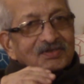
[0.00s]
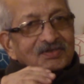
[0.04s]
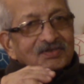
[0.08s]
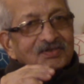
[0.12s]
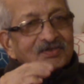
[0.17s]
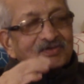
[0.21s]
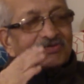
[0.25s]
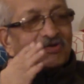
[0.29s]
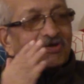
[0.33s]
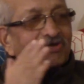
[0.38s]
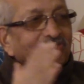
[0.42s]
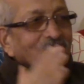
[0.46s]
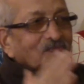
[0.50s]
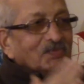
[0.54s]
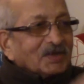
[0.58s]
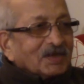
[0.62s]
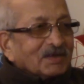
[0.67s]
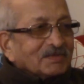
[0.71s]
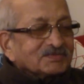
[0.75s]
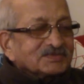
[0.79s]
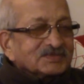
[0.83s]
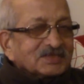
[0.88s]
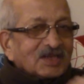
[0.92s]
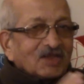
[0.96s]
So not to
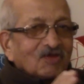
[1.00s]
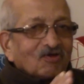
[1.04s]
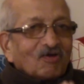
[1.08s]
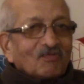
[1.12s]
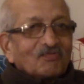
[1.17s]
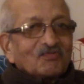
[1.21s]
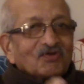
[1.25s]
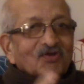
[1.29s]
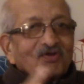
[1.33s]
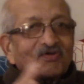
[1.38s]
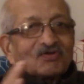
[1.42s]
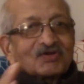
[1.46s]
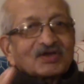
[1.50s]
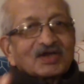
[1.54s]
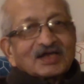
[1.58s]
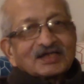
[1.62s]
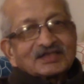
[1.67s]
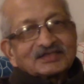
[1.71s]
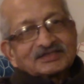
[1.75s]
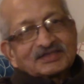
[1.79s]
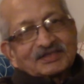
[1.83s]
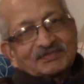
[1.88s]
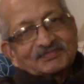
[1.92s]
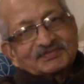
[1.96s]
become slave of your own
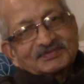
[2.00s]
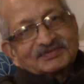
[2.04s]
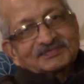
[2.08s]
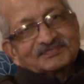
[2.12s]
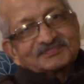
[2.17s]
concepts.